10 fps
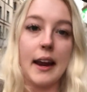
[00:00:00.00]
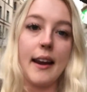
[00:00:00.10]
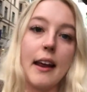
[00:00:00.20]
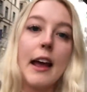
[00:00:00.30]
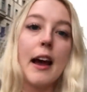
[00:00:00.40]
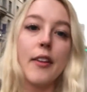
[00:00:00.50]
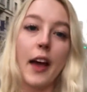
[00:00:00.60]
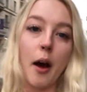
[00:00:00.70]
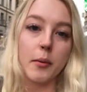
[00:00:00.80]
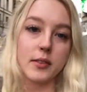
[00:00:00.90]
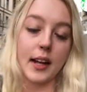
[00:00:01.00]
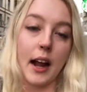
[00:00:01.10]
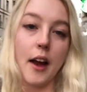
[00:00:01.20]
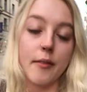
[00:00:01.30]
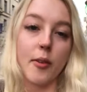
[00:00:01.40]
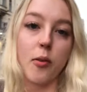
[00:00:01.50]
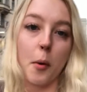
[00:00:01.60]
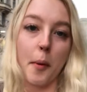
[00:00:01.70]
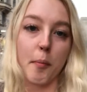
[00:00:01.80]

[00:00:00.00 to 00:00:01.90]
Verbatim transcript: And that was like kind of a form